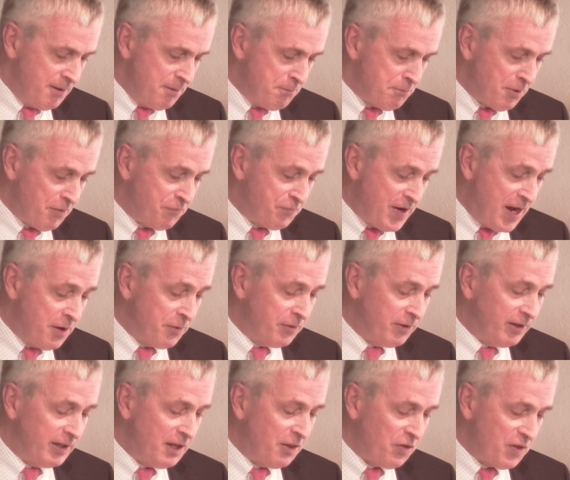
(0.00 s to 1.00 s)

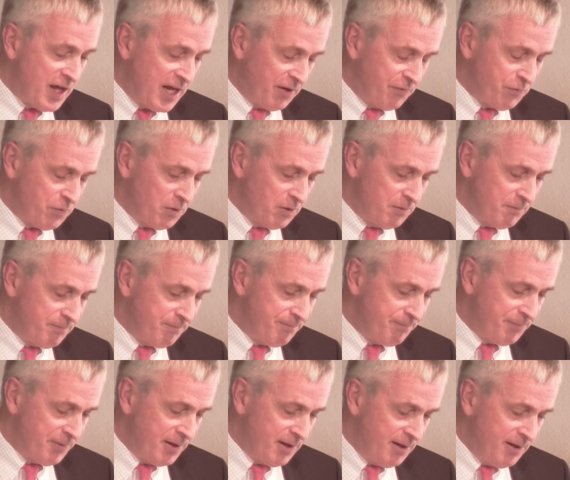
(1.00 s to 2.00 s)
profoundly thankful
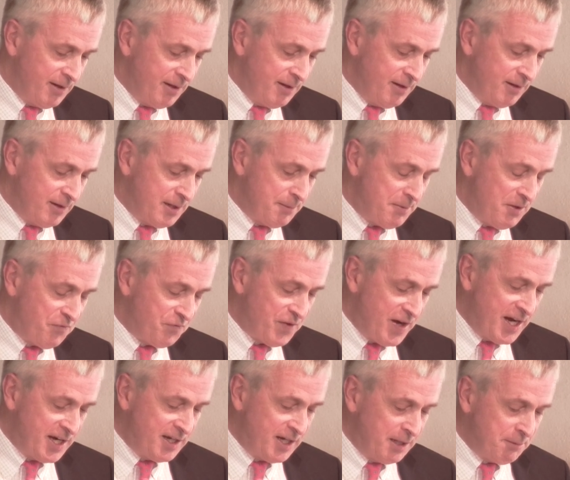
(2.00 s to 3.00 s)
to be
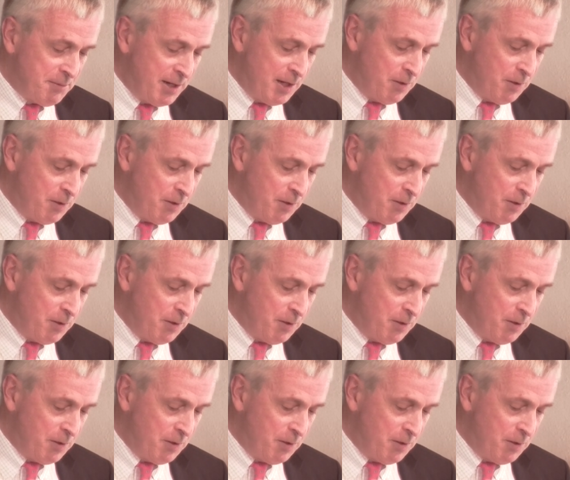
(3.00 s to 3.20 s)
finding my